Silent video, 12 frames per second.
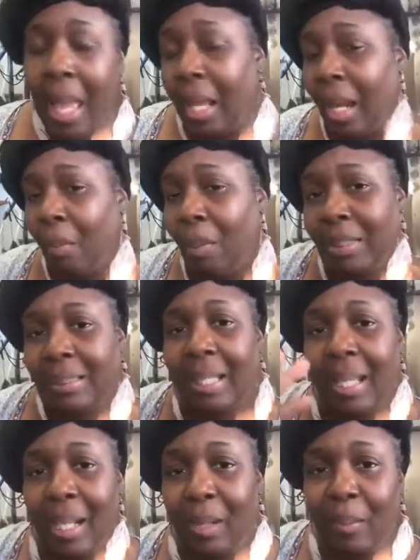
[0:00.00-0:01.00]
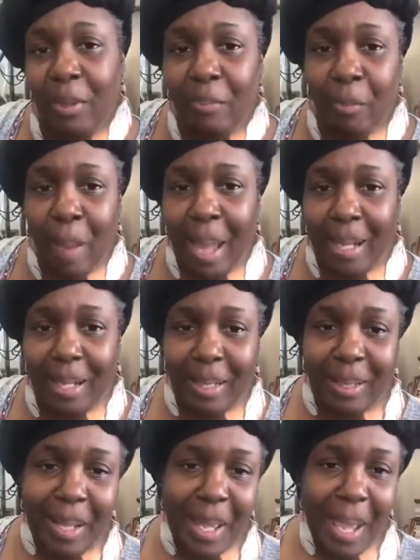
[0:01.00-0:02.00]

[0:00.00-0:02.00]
And I want to say hello, everybody.